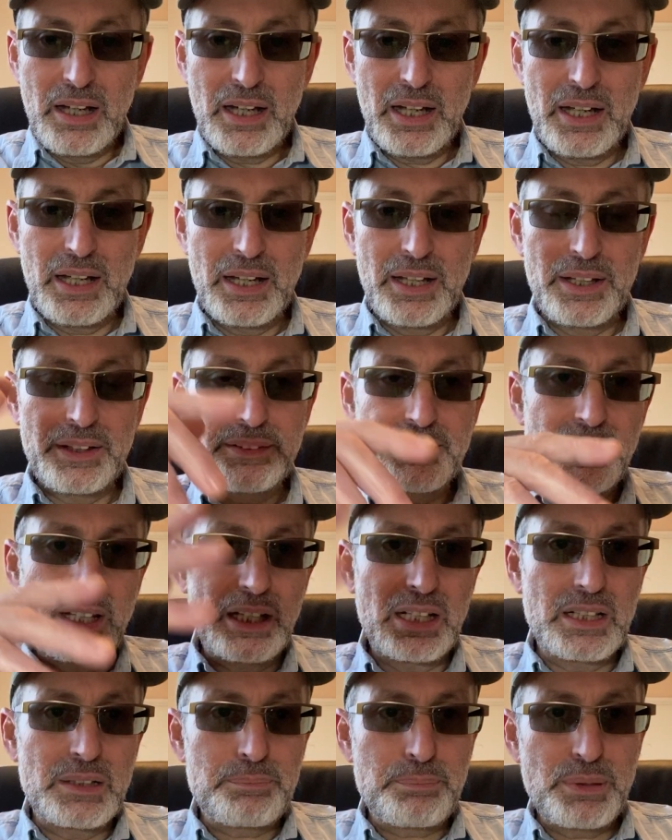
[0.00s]
and
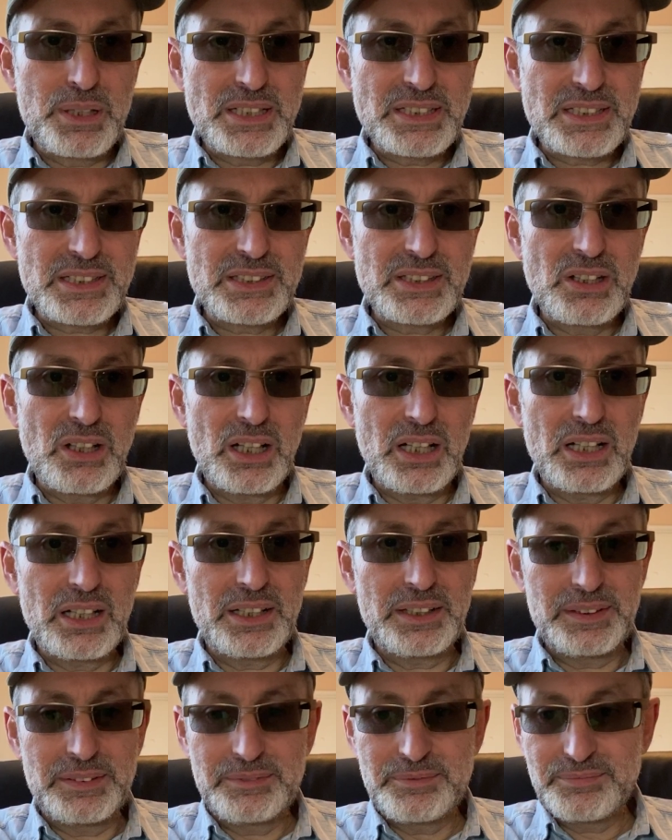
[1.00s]
it pleases your
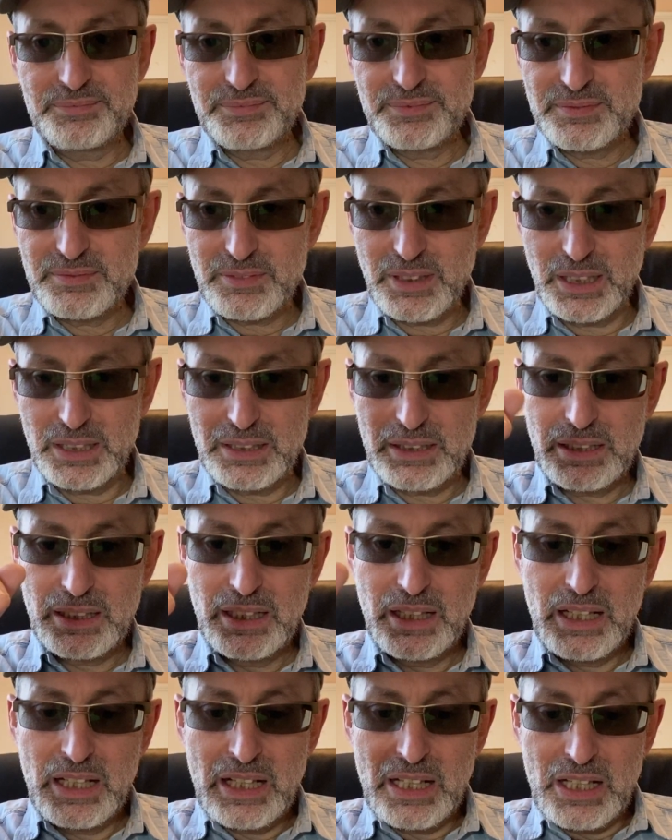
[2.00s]
eye, right?
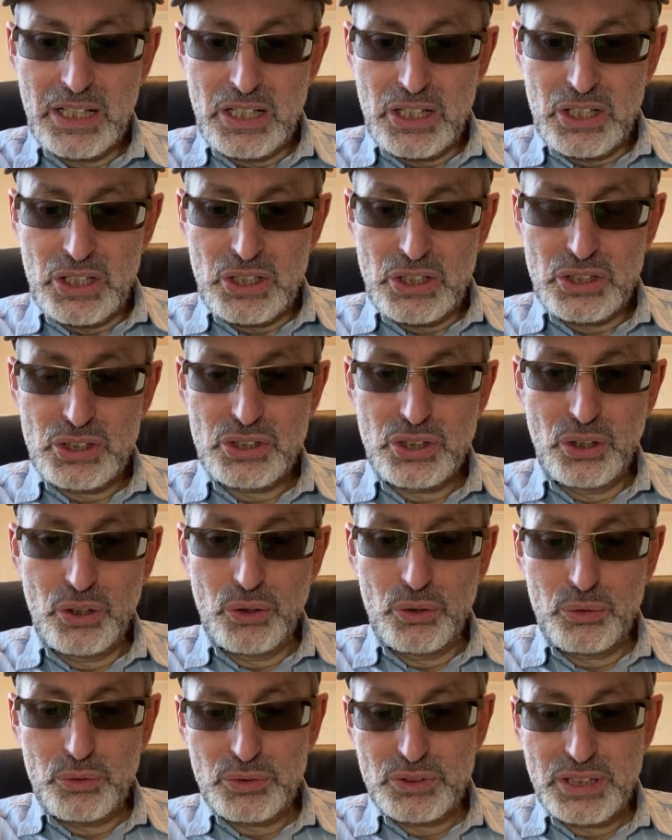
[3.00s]

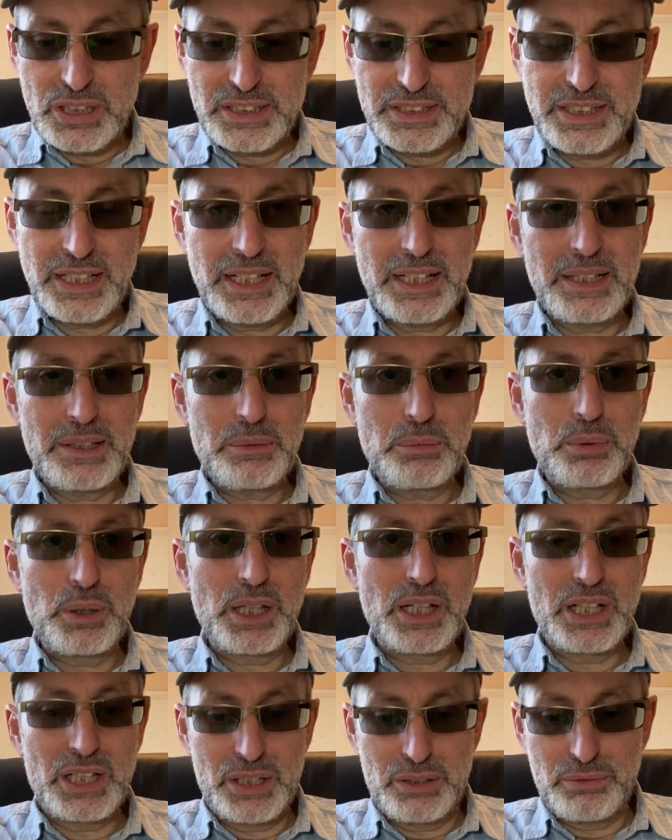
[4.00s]
So today we're
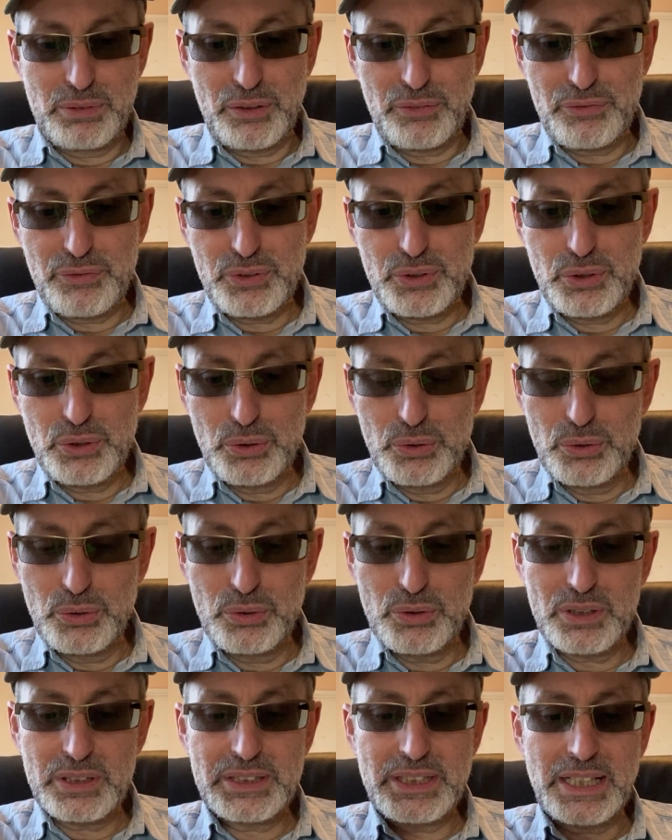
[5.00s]
going to
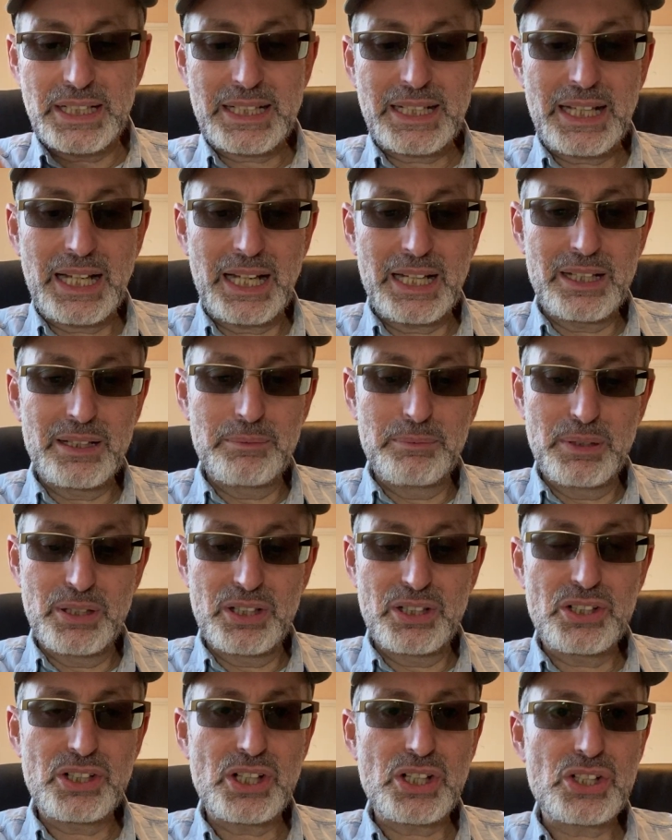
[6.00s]
review the
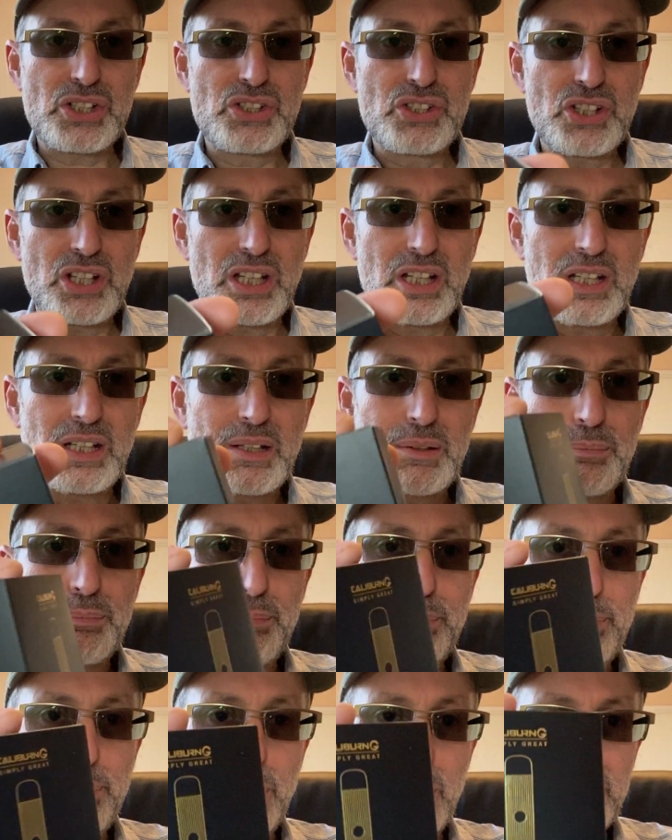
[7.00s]
Caliburn G
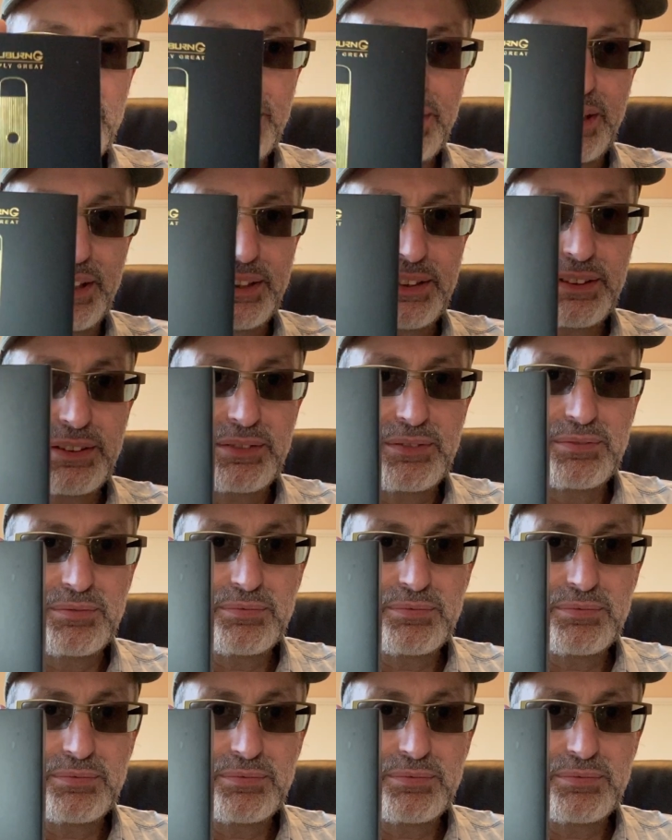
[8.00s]
Pod kit.